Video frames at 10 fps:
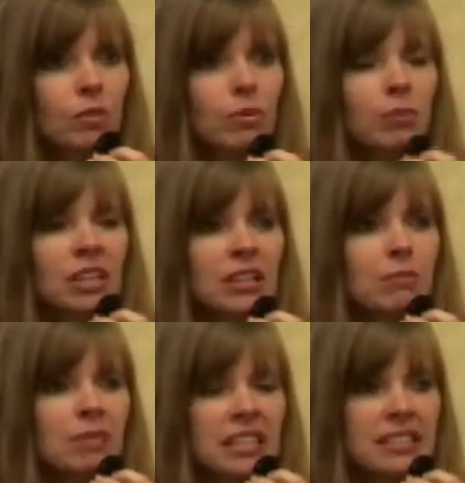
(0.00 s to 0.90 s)
But one of the
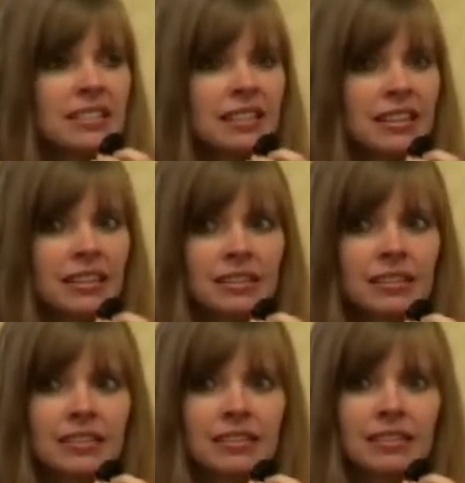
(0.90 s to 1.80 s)
biggest
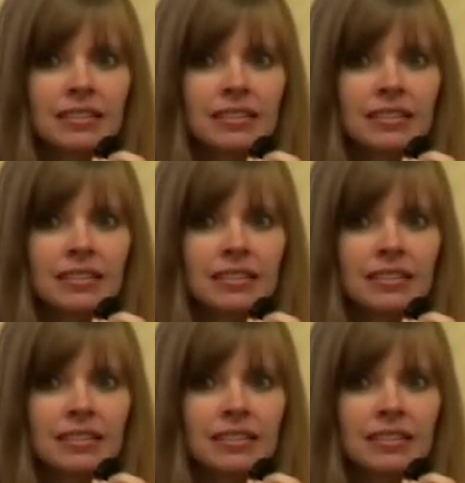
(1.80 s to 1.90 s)
things,